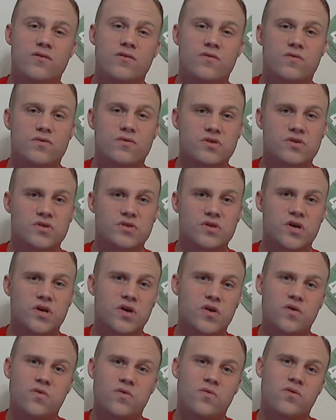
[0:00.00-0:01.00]
or
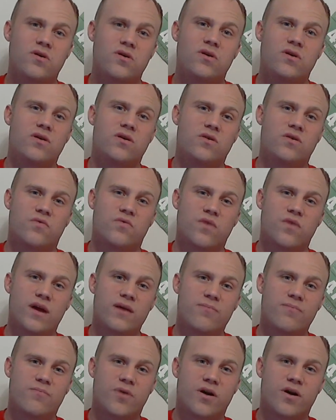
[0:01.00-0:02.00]
so.
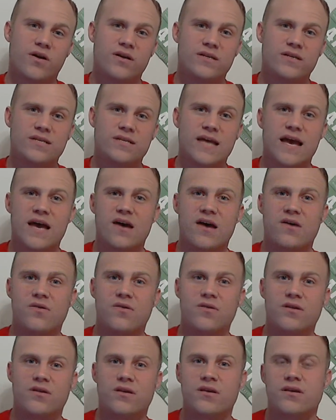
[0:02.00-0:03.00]
Great part of
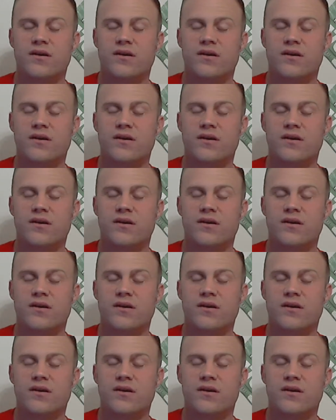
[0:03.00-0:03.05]
town.